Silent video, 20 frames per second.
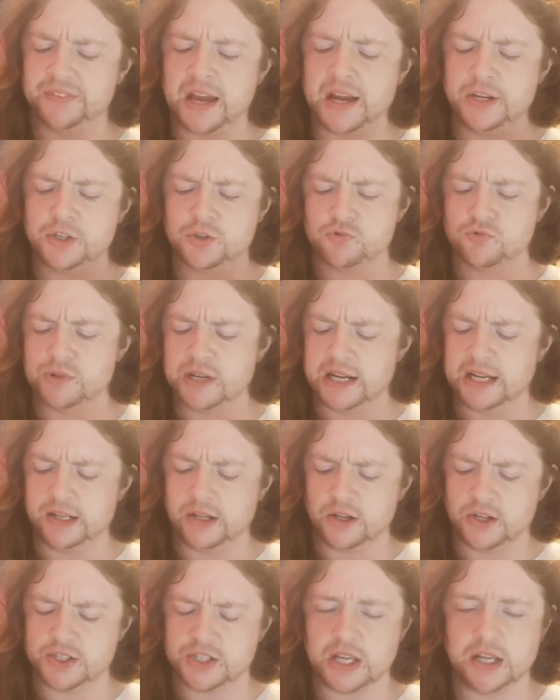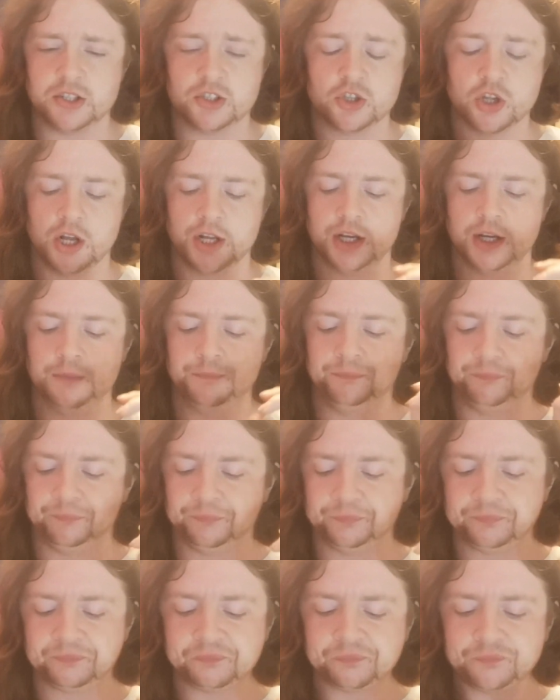that is really nice. That is like
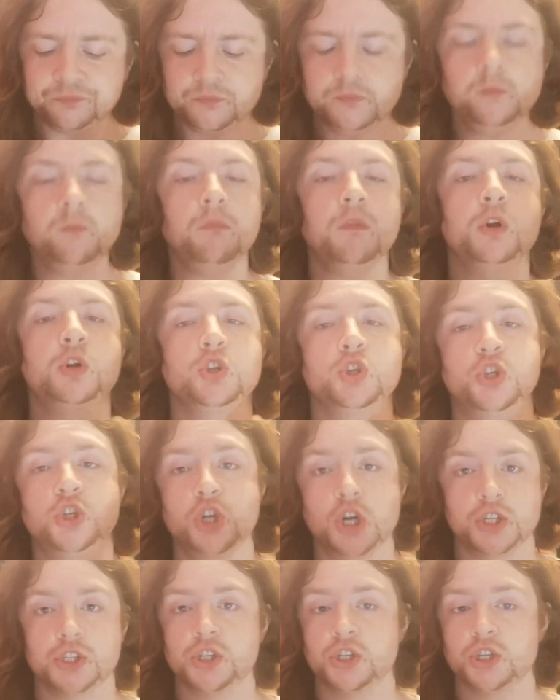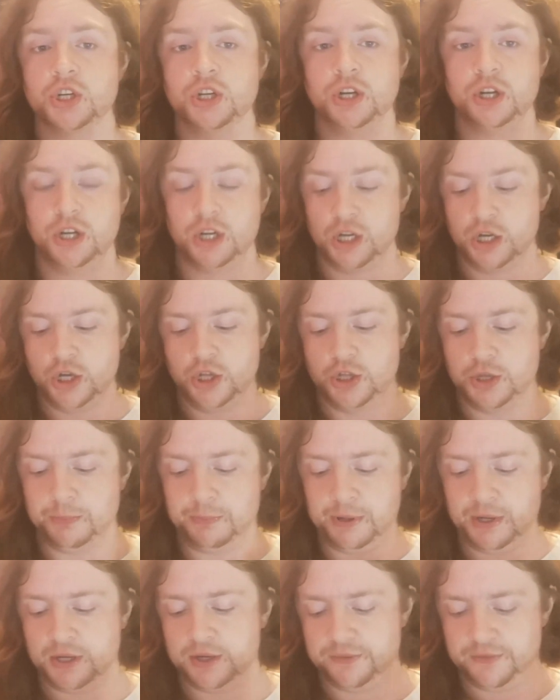just the
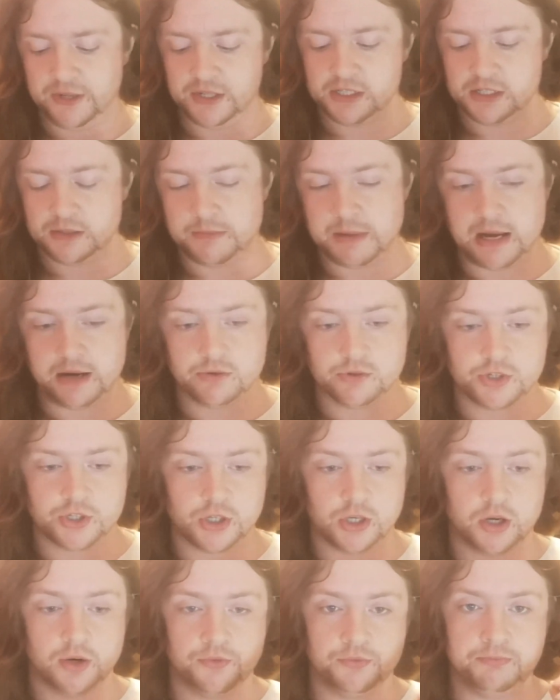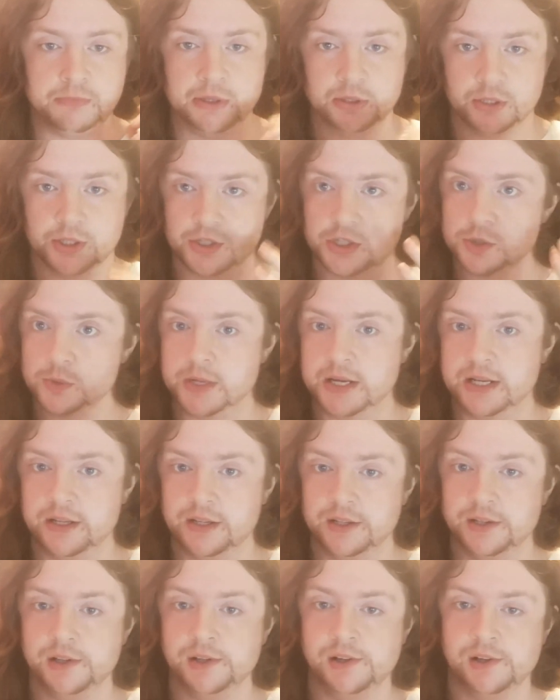perfect amount of milk and
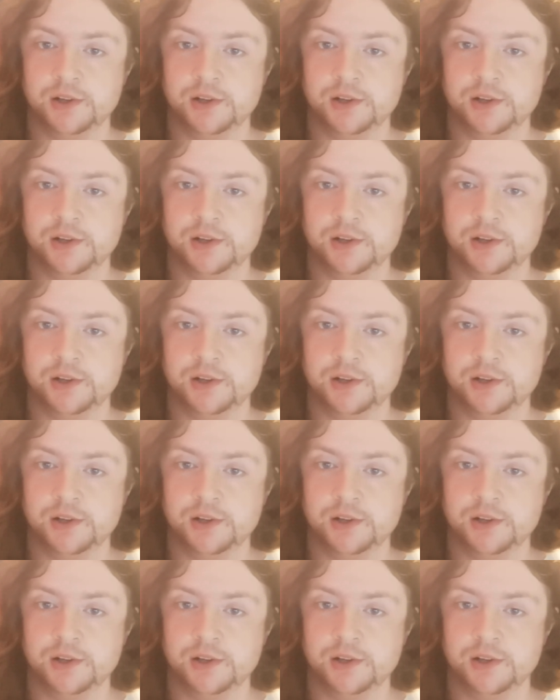sweetener